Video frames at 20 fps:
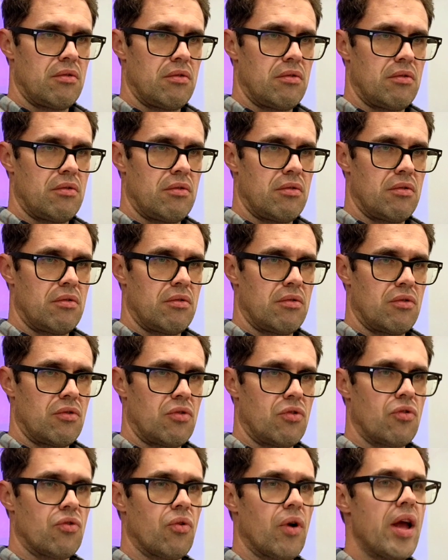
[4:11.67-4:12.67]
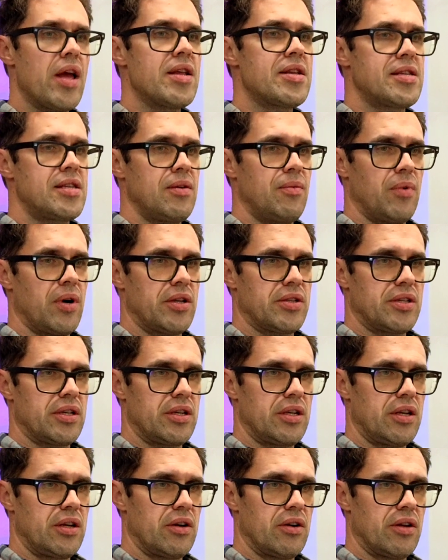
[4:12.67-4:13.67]
She was. She, Gracie wasn't
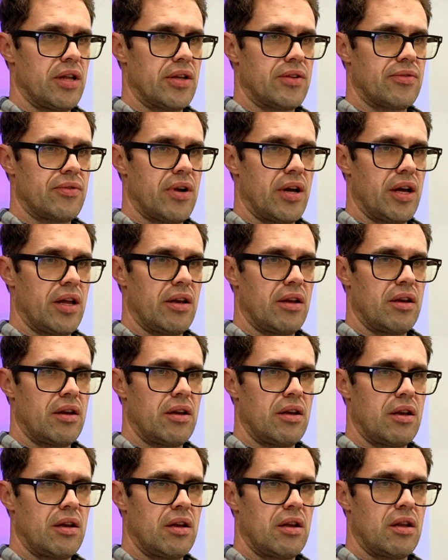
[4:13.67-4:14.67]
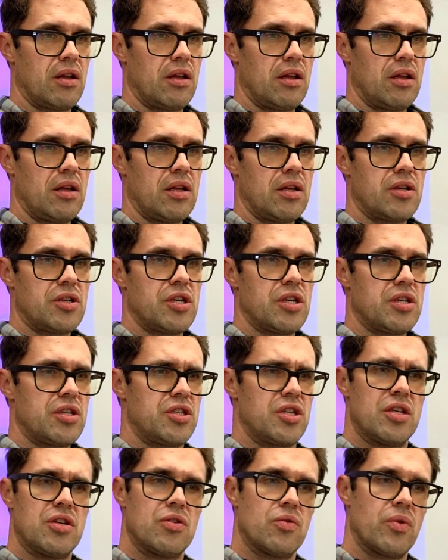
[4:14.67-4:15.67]
here. That's right. Did
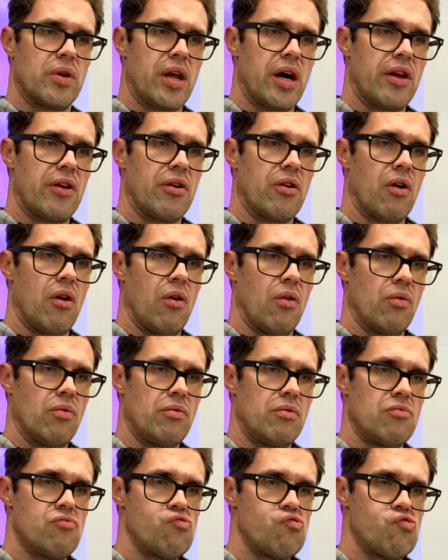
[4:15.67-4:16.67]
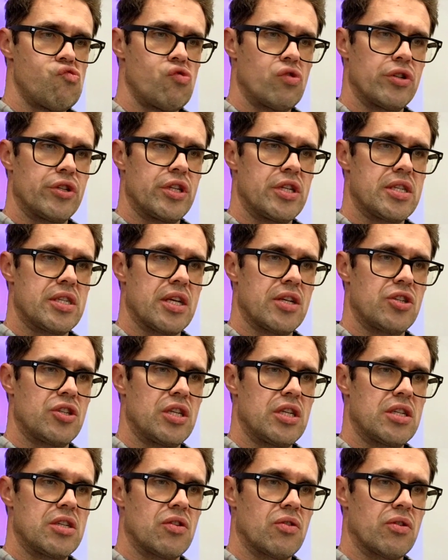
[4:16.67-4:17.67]
she do it on her own? She mm-hmm. says
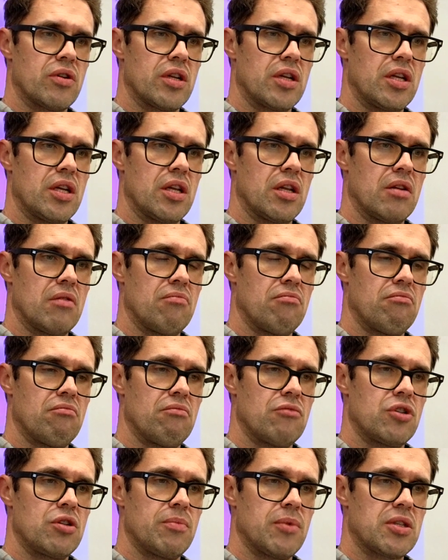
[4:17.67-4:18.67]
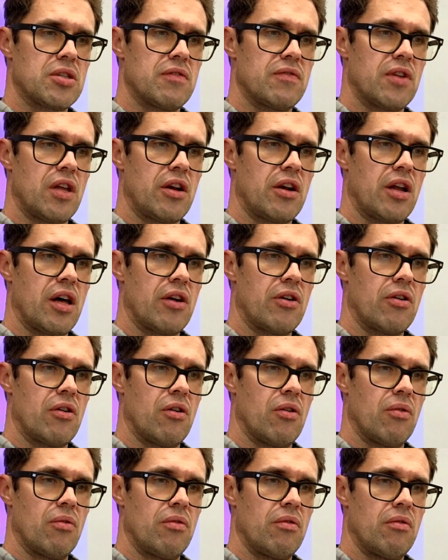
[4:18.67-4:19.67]
she turned it in. She must have done it on her
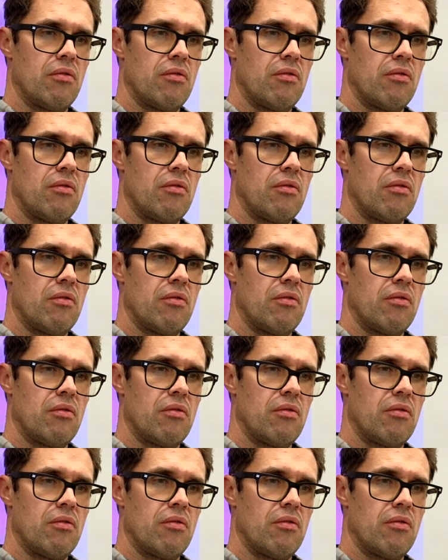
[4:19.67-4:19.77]
own.